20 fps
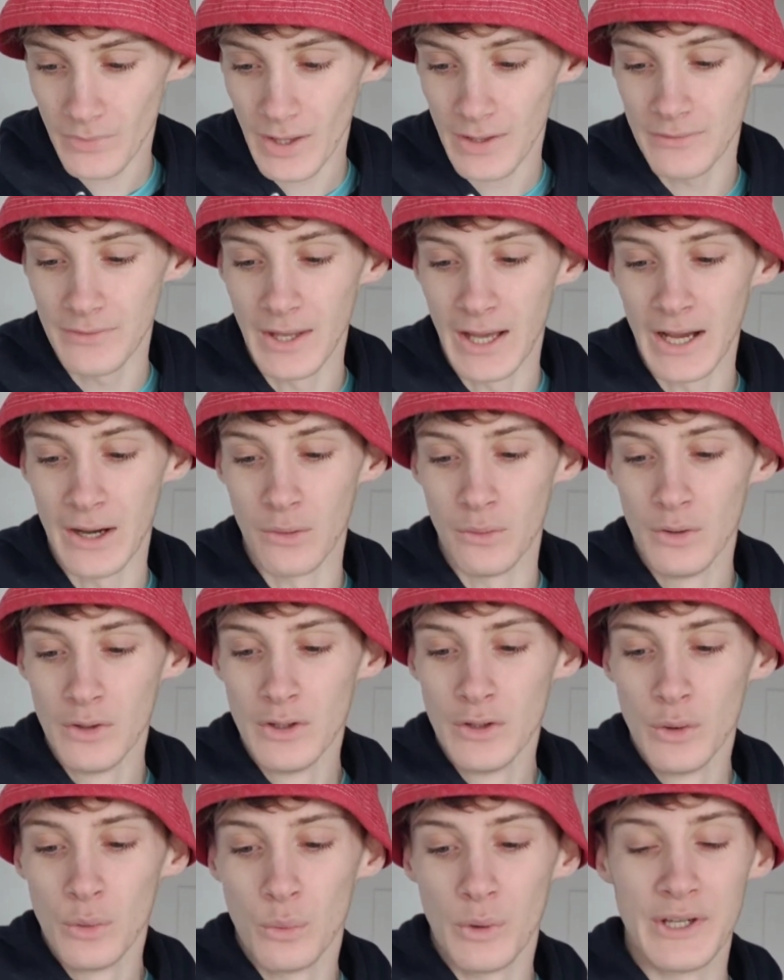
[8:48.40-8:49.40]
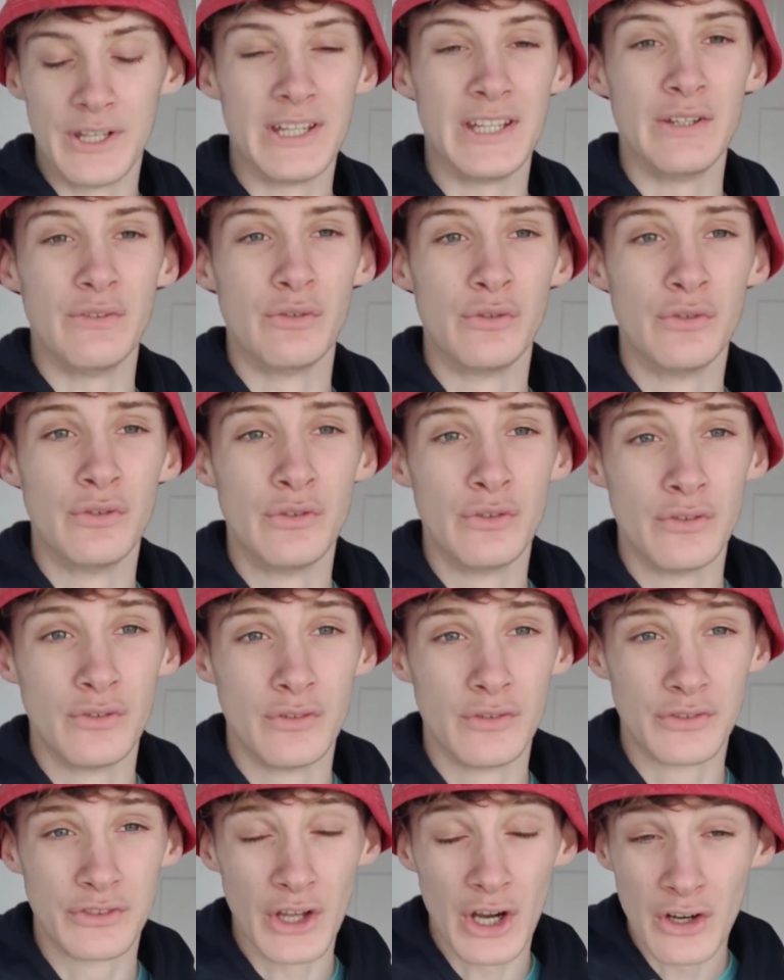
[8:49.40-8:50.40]
Now, when he
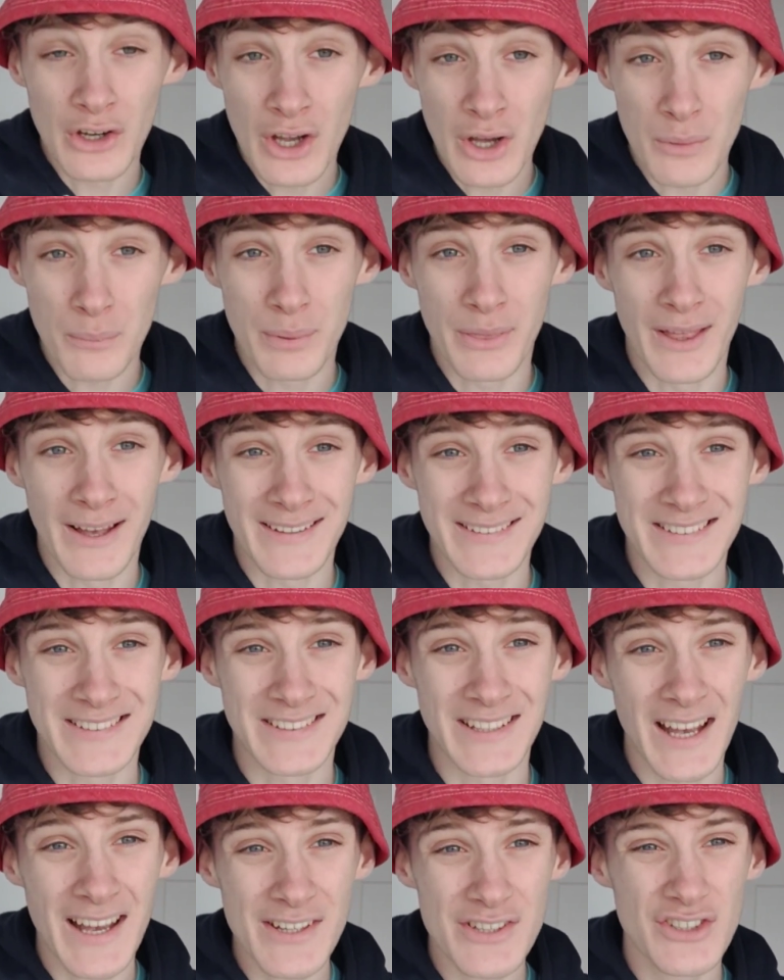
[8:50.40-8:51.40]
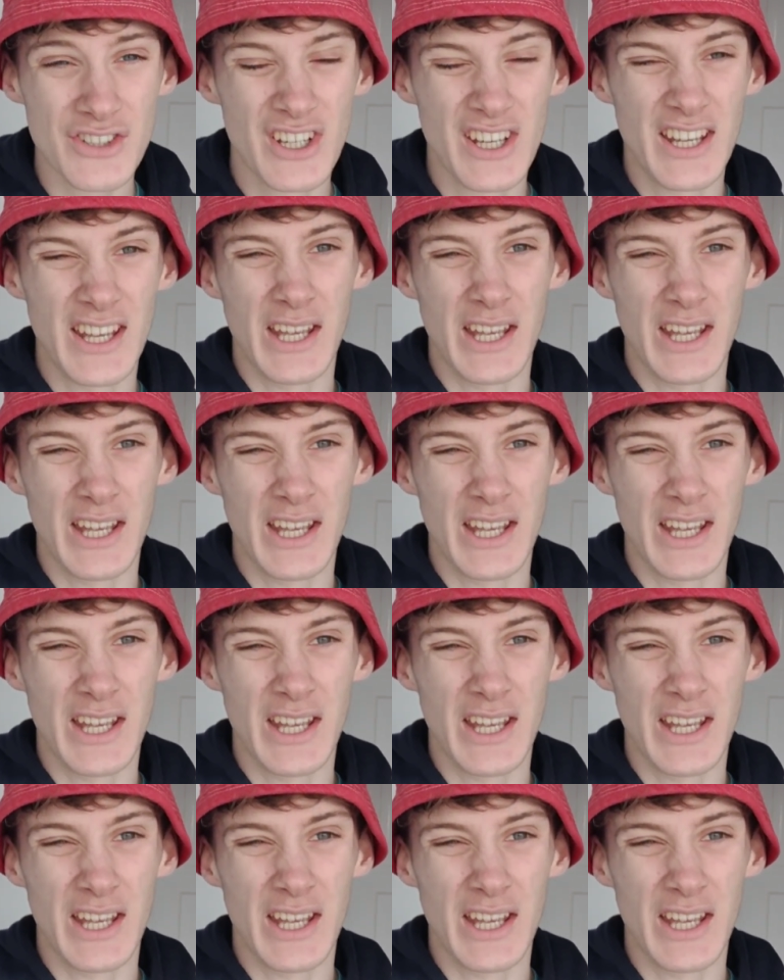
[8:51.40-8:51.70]
dug up that sash,